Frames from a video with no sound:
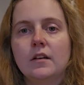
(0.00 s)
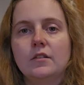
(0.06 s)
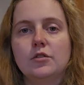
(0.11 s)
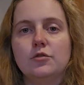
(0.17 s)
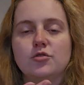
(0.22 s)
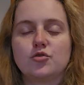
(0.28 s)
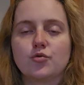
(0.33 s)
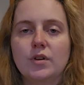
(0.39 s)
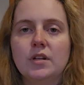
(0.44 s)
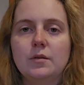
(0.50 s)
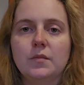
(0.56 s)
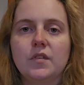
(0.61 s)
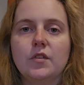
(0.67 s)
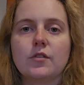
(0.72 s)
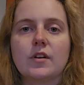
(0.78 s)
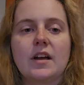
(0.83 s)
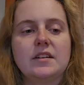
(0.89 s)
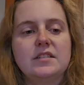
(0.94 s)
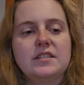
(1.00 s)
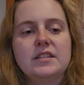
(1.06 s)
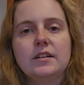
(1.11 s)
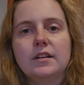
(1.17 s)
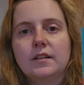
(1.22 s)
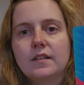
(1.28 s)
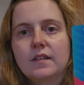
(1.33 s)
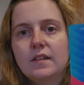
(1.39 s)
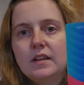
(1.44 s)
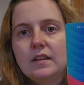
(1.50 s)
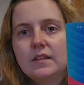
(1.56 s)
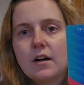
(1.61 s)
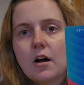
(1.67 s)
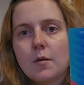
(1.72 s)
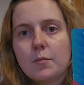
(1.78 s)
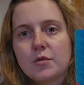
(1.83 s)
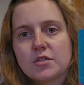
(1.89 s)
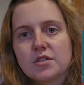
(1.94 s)
new dreams, your ideas, these
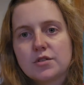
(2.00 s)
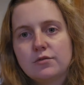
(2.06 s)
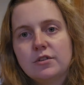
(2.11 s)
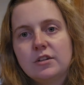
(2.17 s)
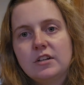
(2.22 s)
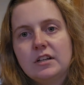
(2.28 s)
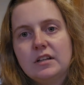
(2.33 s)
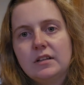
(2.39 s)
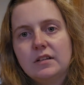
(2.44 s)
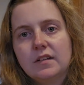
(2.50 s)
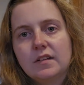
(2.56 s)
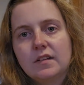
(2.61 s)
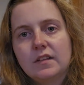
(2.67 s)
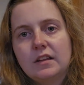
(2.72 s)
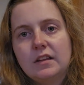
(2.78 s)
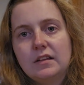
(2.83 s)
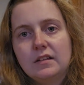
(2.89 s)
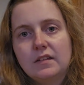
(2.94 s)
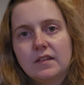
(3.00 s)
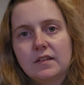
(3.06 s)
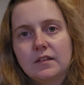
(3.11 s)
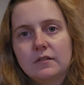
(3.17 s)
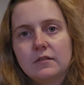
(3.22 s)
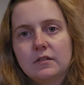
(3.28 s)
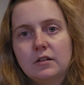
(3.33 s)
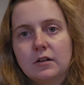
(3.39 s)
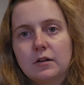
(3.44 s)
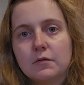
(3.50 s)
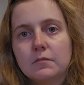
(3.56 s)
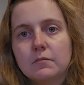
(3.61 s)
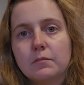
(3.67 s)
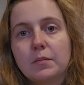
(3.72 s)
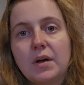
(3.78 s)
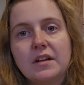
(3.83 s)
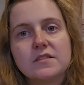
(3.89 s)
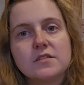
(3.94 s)
opportunities, these, you know,
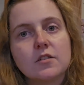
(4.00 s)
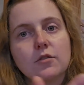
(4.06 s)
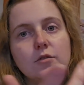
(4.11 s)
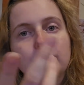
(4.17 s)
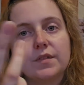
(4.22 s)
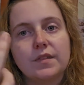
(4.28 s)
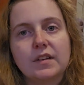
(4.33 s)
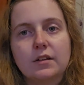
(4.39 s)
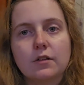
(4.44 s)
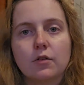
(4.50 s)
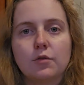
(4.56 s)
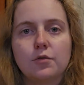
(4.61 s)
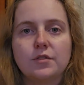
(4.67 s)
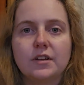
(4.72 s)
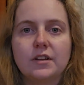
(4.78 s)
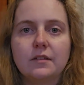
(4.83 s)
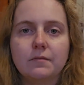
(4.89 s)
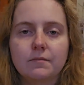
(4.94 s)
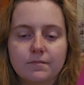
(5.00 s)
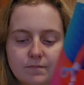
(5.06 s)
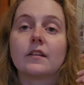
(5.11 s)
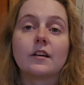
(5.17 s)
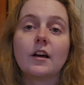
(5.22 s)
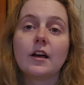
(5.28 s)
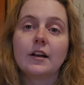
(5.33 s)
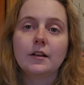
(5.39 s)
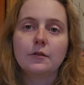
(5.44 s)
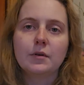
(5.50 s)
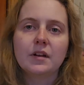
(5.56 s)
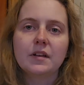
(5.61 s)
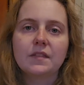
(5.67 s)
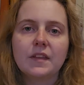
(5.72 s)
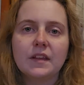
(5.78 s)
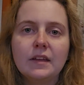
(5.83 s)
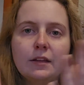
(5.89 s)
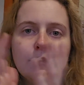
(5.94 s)
pentacles that you're holding. So anyway,
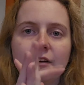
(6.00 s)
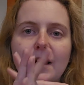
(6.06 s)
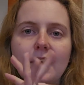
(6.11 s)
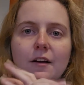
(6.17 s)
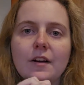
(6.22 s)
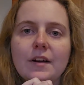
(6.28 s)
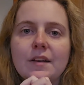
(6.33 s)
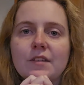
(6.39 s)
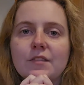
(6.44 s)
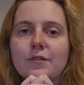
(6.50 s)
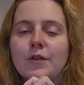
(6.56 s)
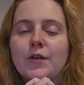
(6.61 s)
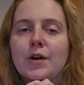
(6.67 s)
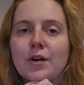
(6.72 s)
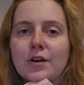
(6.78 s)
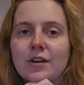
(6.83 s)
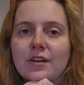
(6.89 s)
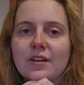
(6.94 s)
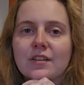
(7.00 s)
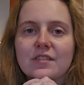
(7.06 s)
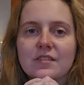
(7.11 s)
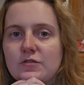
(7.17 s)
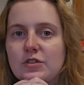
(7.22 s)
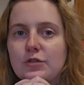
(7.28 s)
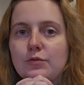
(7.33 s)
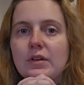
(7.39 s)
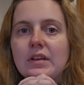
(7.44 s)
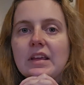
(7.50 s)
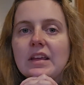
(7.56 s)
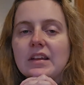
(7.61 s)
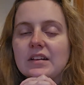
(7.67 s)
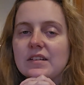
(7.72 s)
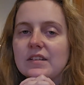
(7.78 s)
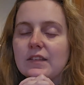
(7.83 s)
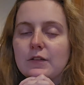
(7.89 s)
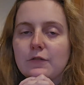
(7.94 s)
thank you, Aries, for tuning
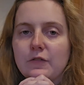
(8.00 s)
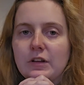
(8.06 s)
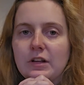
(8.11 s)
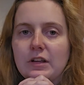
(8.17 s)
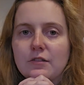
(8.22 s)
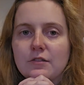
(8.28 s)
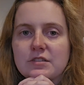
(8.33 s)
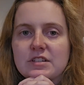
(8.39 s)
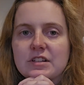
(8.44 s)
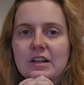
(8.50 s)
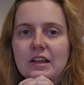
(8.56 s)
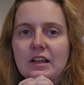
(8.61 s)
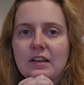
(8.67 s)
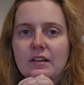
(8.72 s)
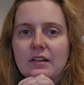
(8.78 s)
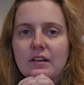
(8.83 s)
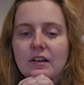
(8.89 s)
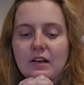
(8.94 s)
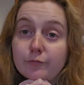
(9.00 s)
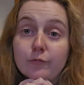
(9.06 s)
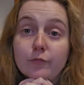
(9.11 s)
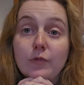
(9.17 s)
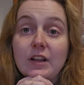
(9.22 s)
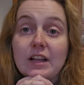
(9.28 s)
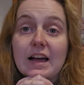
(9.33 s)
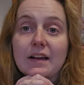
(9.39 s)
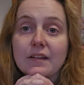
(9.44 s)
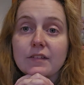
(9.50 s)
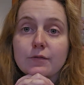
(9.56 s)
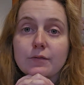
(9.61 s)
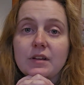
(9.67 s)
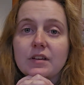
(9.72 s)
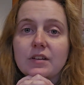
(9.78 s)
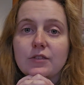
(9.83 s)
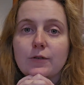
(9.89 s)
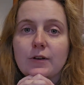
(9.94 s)
into the video today. Last
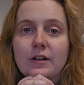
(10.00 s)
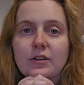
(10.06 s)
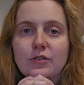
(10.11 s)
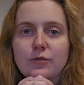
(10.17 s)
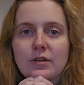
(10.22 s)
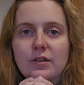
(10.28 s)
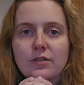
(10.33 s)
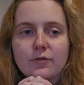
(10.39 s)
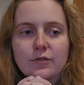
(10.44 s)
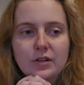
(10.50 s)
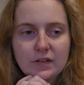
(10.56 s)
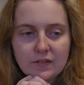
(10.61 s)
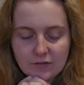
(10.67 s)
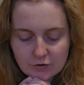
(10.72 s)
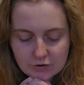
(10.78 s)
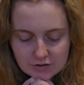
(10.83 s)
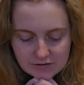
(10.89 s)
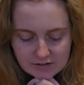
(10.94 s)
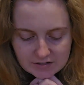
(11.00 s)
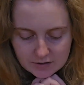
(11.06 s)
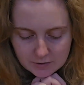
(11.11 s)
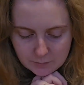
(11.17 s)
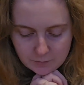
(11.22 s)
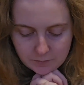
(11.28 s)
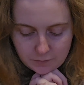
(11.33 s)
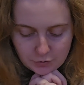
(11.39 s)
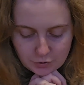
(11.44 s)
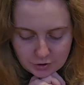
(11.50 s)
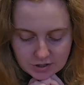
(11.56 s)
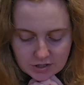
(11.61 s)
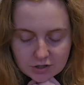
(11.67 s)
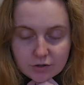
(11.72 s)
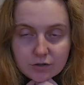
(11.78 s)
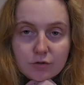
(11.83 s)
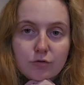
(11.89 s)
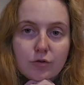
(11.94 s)
week of twenty twenty-three is looking like a pretty
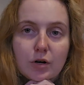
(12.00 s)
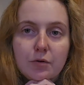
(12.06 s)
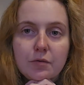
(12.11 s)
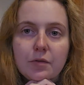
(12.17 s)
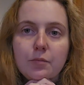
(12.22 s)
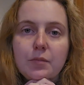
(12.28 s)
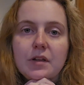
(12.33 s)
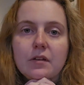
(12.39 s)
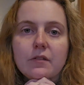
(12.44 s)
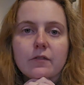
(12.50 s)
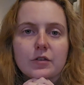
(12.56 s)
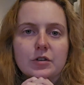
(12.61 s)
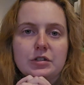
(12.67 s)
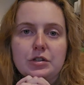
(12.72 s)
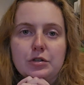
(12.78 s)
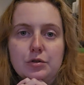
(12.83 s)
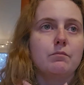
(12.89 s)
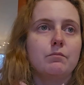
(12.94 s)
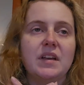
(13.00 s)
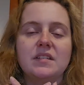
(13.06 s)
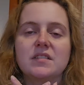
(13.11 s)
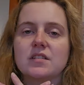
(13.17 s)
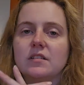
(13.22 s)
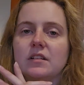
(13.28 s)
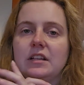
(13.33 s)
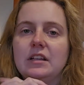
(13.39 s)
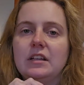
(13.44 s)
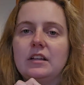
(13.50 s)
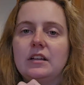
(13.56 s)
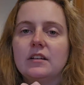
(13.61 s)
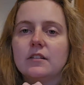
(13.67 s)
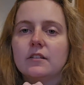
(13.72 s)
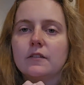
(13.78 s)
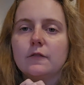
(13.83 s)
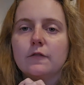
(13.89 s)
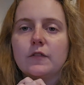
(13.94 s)
good growth week for you,
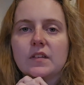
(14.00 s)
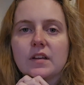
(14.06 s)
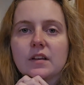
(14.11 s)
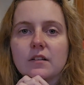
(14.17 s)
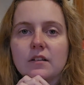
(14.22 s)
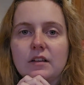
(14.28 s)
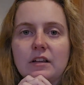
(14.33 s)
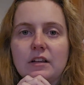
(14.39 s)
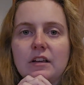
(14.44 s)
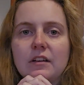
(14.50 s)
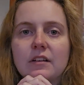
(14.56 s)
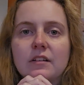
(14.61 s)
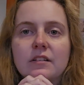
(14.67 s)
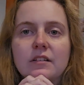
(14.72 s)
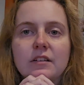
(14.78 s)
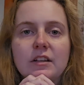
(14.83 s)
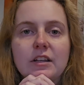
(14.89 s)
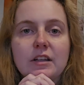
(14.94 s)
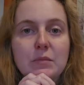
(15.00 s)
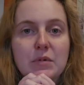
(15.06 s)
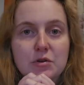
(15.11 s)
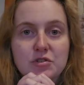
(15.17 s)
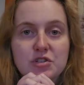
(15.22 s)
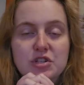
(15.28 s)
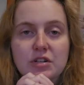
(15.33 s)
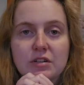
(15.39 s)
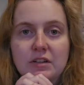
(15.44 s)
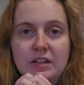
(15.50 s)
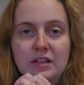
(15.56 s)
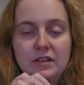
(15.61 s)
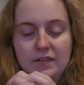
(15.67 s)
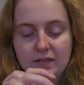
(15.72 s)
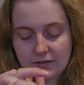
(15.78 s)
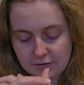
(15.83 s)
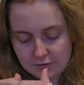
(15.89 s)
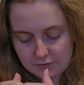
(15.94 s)
mentally, physically,
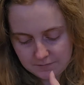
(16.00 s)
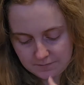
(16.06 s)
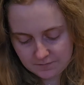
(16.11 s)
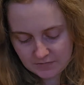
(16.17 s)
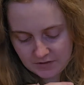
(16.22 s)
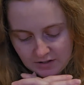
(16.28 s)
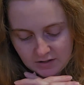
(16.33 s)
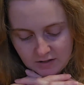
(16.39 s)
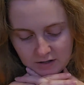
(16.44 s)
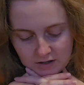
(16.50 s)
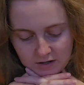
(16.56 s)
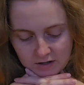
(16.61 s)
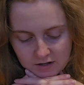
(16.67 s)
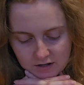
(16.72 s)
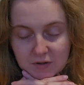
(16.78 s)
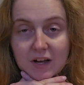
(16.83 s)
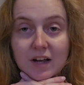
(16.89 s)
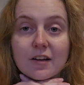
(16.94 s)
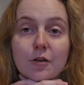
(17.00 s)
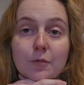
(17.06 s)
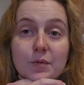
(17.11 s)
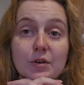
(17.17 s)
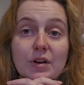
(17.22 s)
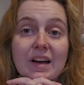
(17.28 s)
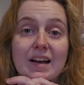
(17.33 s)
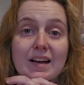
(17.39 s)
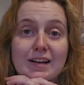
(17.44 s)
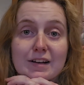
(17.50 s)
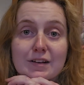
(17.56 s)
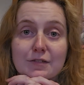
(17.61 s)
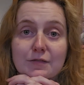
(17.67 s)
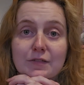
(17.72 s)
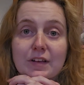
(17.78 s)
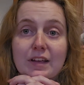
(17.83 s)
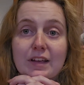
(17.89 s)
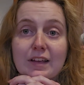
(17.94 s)
emotionally. So um, I hope you
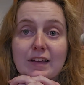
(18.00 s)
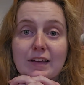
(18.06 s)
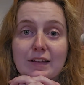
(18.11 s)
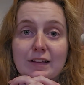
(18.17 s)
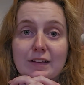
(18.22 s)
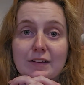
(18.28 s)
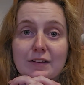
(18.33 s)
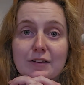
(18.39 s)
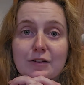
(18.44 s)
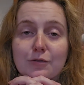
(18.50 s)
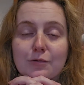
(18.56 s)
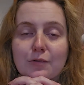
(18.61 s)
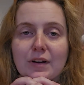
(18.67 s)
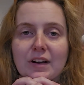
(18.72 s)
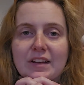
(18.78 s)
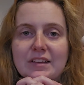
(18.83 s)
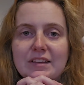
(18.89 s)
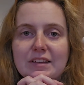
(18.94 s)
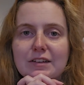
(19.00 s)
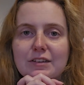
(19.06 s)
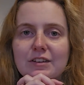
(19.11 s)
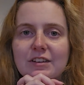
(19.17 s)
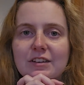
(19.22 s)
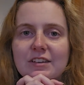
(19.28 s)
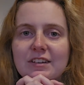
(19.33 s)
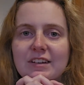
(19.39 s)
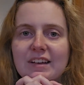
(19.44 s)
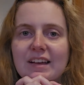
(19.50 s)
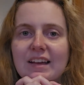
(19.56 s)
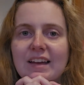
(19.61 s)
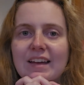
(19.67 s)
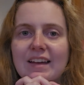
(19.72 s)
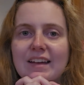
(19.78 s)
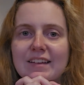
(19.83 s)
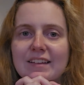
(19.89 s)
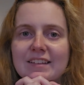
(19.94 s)
have a great year,
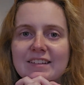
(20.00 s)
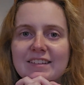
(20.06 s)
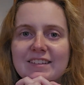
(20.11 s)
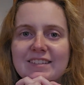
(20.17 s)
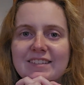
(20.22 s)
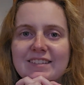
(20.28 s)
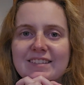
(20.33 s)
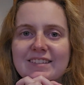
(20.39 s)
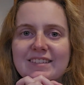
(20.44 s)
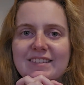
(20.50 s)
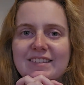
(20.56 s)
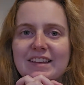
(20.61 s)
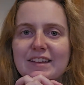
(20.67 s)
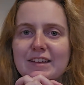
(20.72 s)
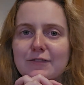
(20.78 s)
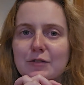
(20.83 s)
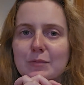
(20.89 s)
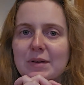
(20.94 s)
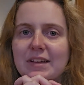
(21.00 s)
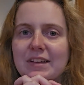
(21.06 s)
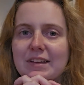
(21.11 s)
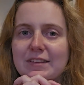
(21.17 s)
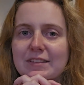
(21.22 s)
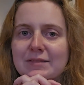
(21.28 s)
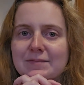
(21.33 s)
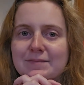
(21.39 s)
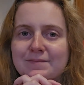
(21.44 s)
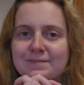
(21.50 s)
and thank you for being here.